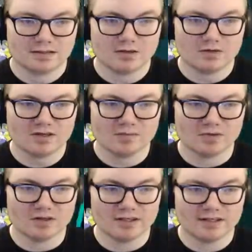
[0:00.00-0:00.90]
Oh, come
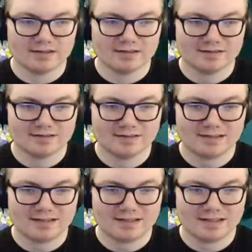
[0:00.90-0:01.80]
on.
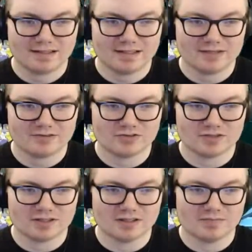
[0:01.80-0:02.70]
He should
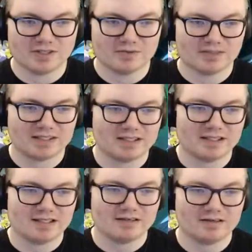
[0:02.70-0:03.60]
not have been able to
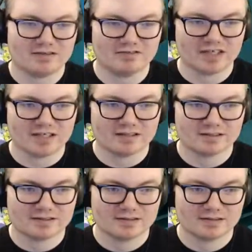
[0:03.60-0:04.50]
get there that
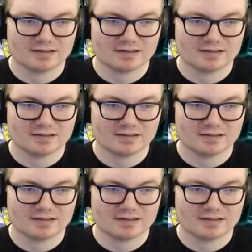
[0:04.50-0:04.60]
fast.